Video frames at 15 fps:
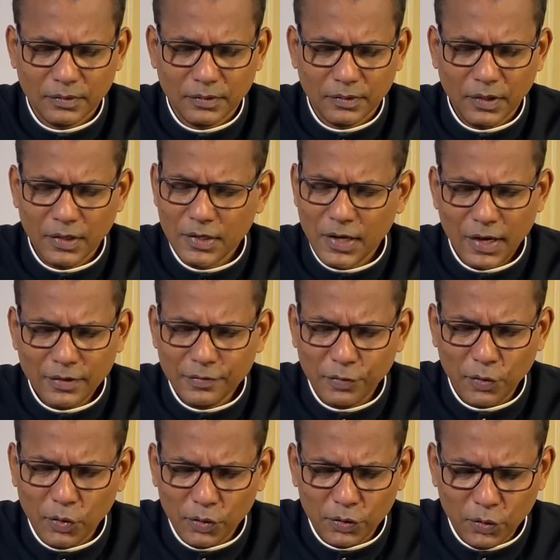Attacked
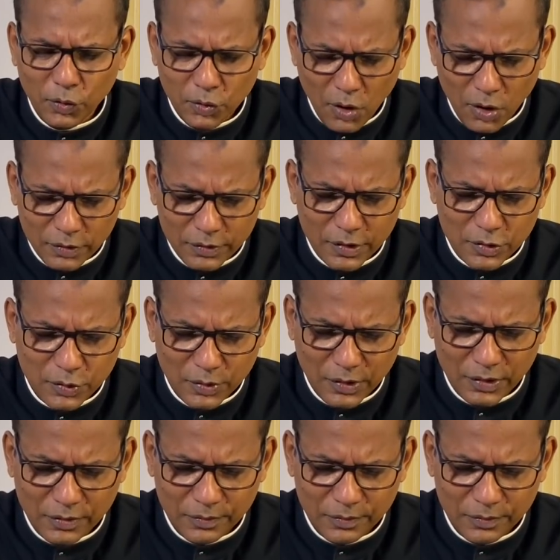for no wrong that you did.